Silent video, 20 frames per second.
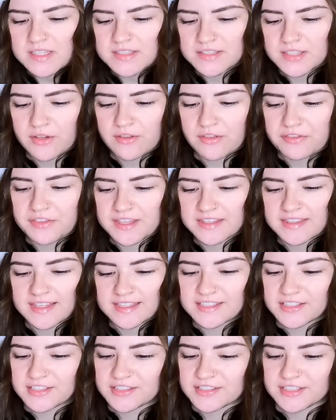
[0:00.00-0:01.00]
So the thing
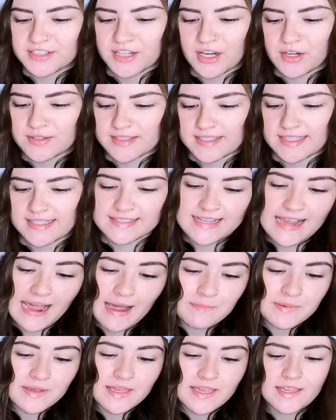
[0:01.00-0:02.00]
that's good to know is that it's
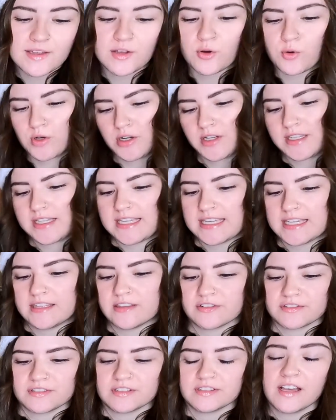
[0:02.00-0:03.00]
happy, quirky,
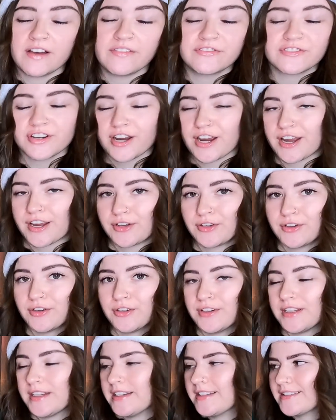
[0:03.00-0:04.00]
there's a love
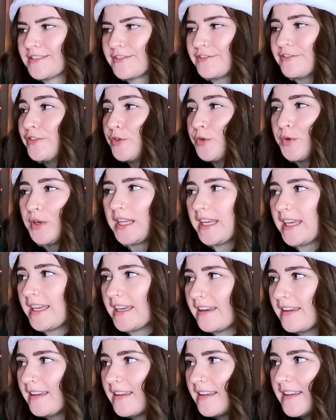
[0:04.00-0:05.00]
triangle, and it's
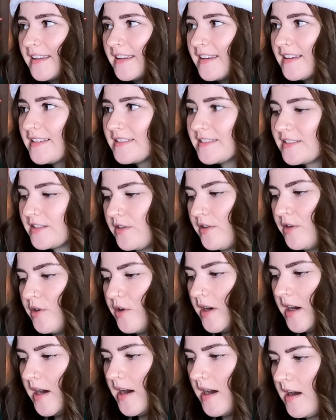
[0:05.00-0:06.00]
foodie.
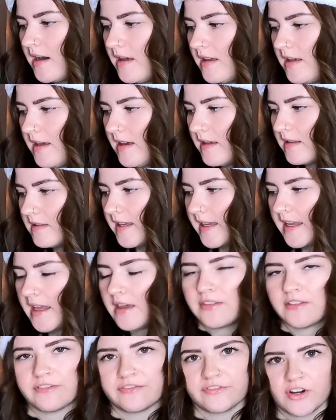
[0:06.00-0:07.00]
So Like
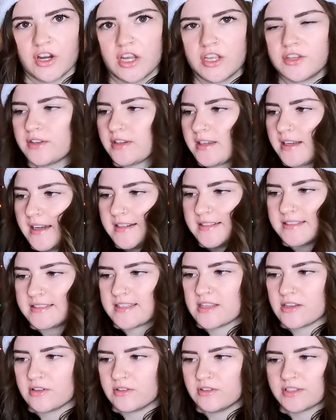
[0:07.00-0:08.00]
on the front, you can kind of
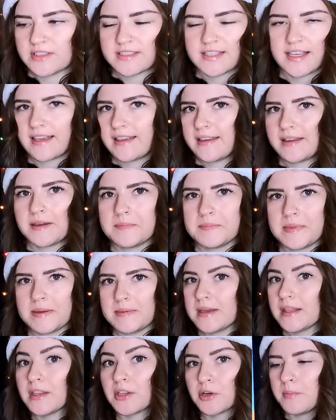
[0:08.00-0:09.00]
see that it looks like
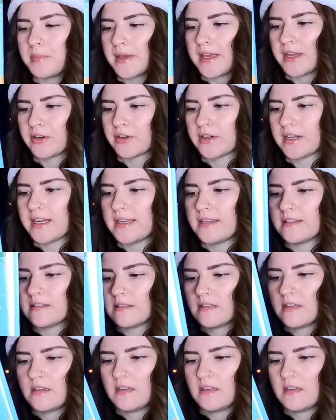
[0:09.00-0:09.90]
maybe a little bakery.